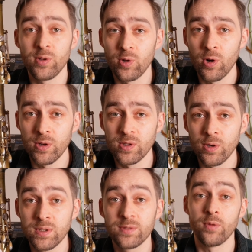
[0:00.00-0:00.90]
the chord
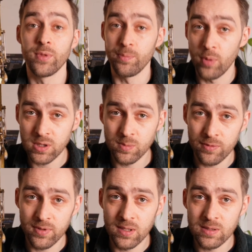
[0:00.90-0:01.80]
tones from the bottom
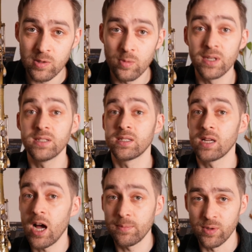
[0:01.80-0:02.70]
of your instrument
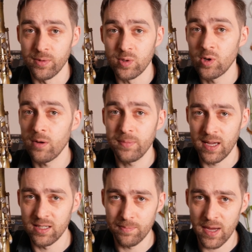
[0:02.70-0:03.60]
up to the top
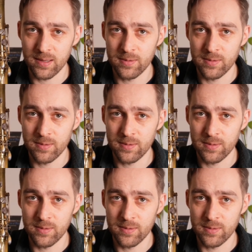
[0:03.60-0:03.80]
and back.